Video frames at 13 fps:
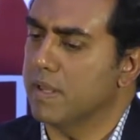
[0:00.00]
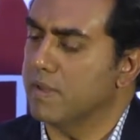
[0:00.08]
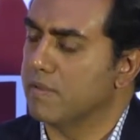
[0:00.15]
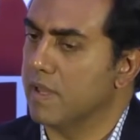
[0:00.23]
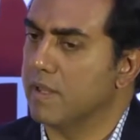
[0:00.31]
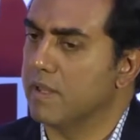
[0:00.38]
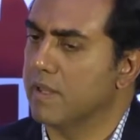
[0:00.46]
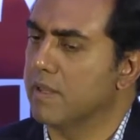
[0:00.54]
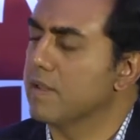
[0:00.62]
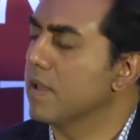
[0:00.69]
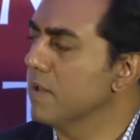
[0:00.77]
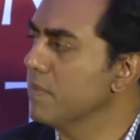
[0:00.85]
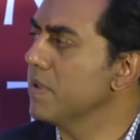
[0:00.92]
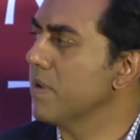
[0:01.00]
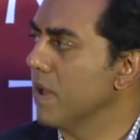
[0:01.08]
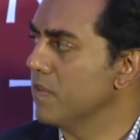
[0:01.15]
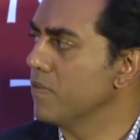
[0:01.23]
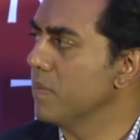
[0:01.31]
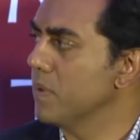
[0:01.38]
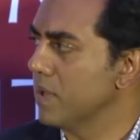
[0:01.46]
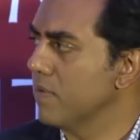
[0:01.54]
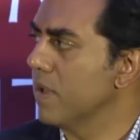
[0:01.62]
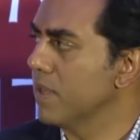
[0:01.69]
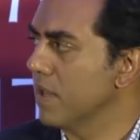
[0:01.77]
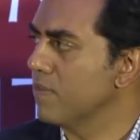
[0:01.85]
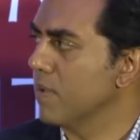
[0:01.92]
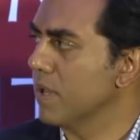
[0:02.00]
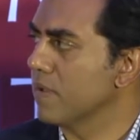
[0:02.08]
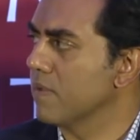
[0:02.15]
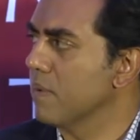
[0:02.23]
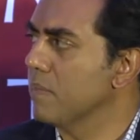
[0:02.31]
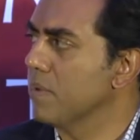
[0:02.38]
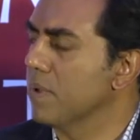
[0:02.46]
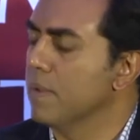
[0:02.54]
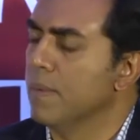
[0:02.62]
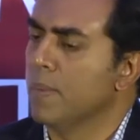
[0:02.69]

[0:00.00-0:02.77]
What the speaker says: it can be transformative, right? That's one example.